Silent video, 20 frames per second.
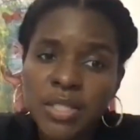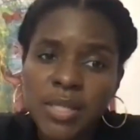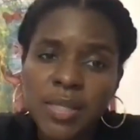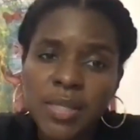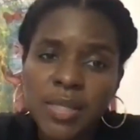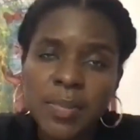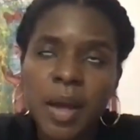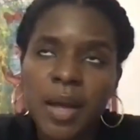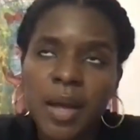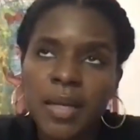She
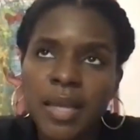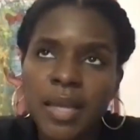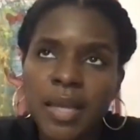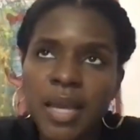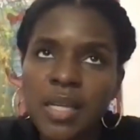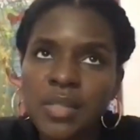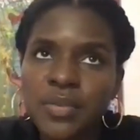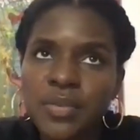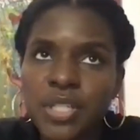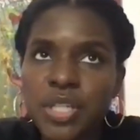has a
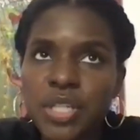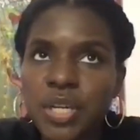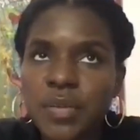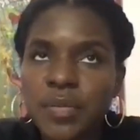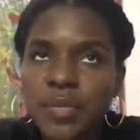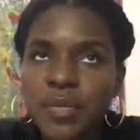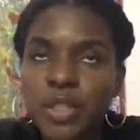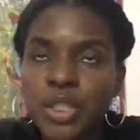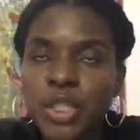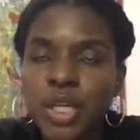podcast version
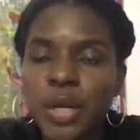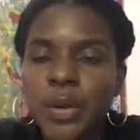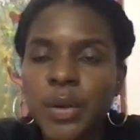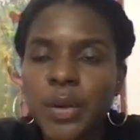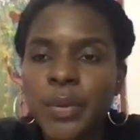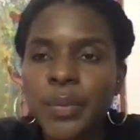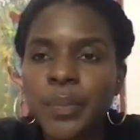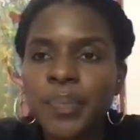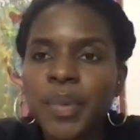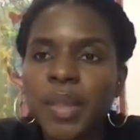of the
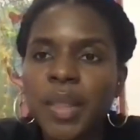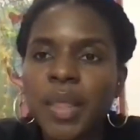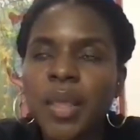show.